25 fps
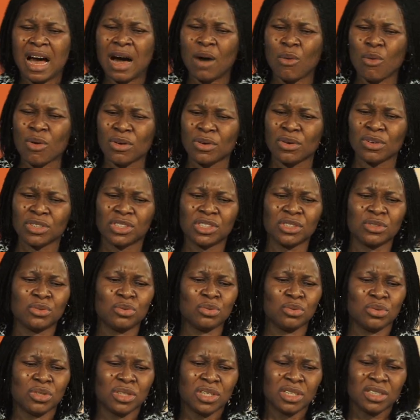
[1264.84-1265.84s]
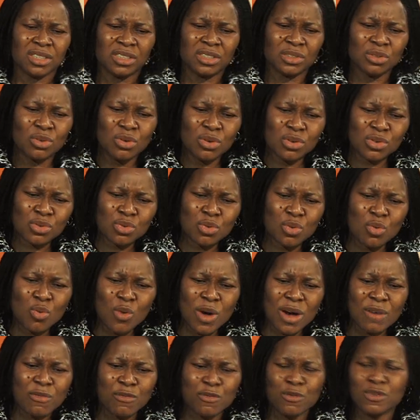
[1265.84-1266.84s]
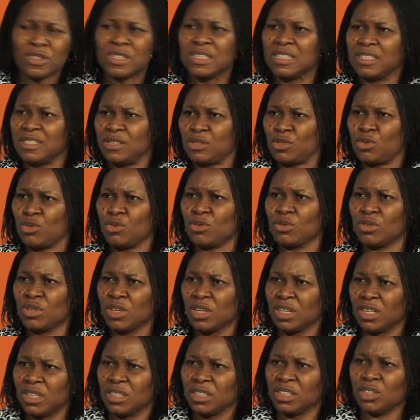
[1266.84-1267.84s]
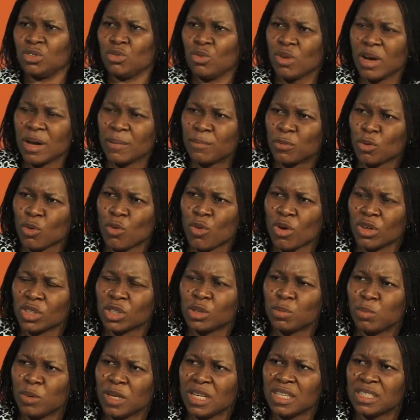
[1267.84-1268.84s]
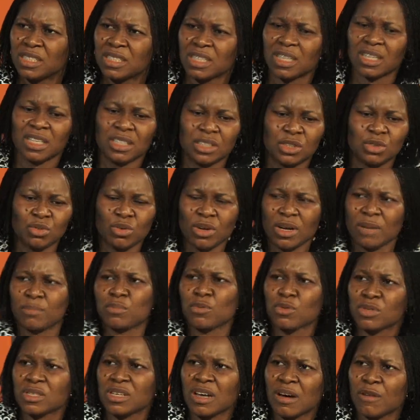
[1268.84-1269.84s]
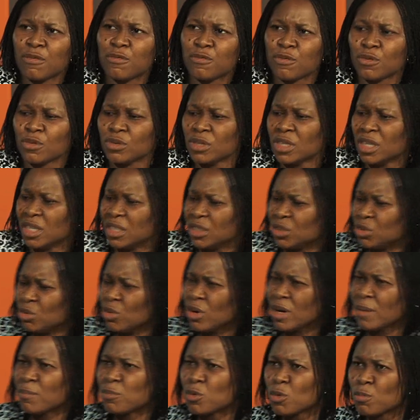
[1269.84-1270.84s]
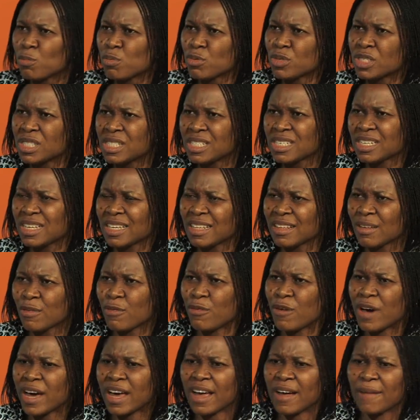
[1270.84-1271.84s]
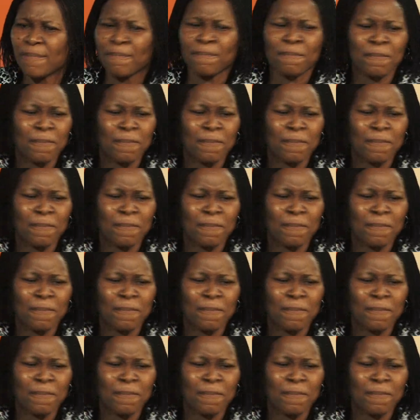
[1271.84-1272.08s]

And what does she do? She goes to where food is sold. She will help to wash plates. She will help to serve food. She will help to put stick in the fire.